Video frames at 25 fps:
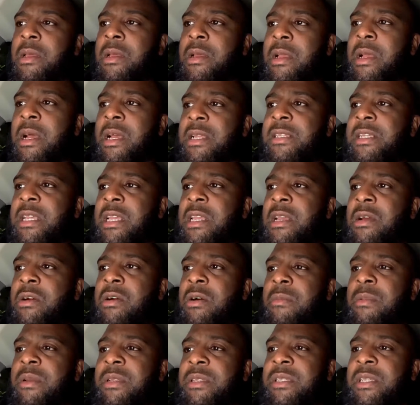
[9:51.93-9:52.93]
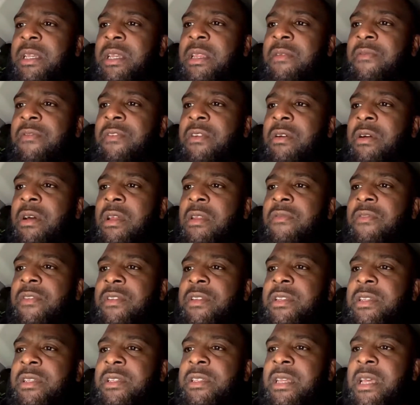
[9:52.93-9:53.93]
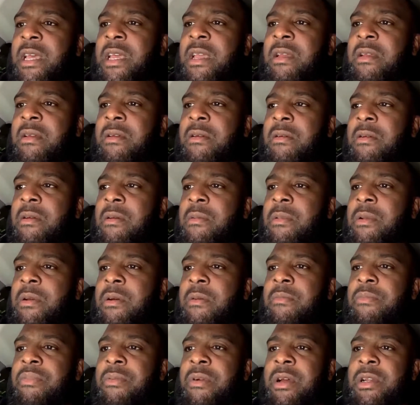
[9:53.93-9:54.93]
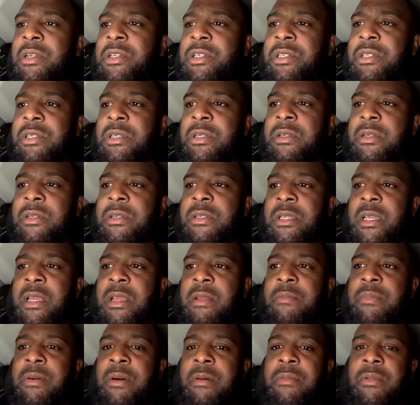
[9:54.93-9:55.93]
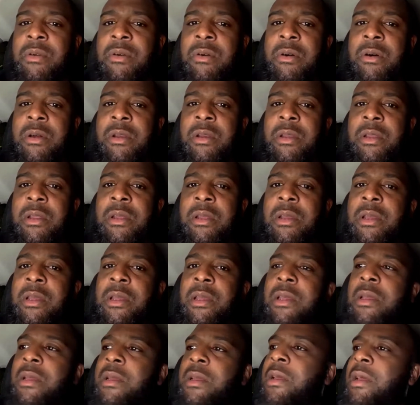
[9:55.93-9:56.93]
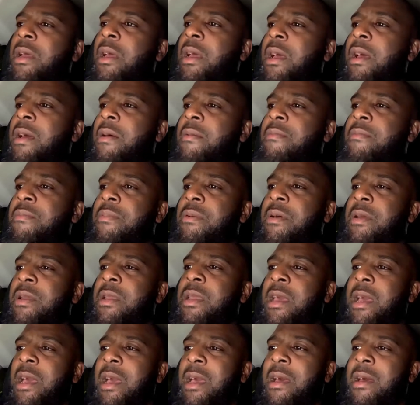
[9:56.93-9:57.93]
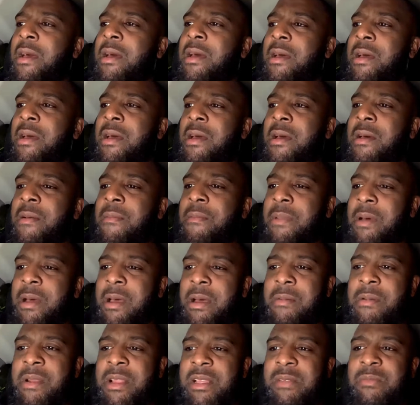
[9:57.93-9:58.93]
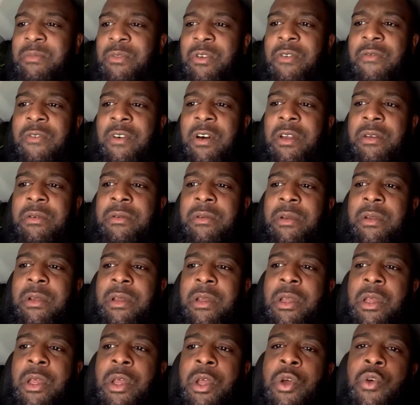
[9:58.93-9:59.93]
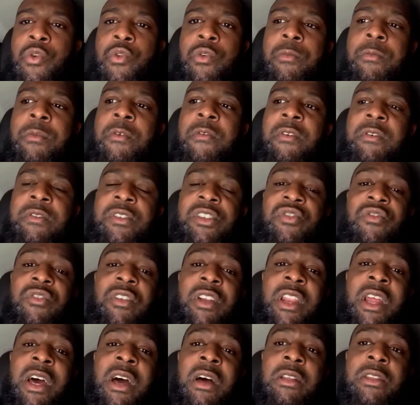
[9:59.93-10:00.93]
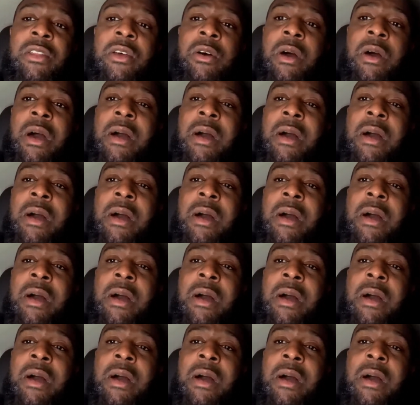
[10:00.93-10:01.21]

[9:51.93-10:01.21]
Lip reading: Guys, get your comments in if you got anything to say. And we got Brush, you're saying popcorn. But yeah, let's move on. We move on to Ronaldo.